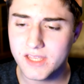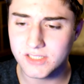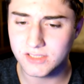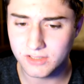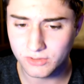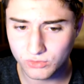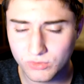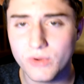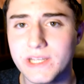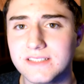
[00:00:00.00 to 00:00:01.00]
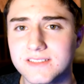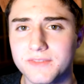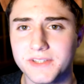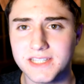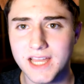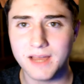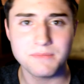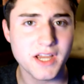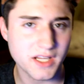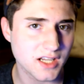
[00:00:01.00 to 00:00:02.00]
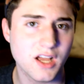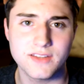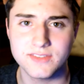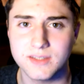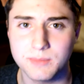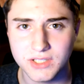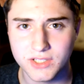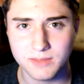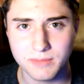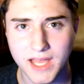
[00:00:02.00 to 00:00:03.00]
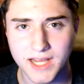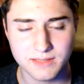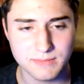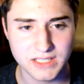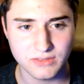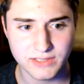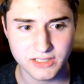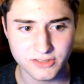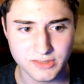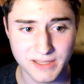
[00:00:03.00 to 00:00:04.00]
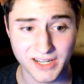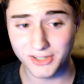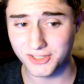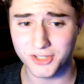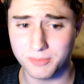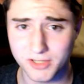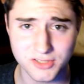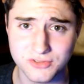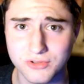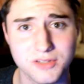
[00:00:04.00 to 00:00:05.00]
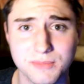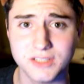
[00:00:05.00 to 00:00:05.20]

you know growing and stuff like that I'm not going to constantly be looking back and making videos about how to tell your parents you're joining the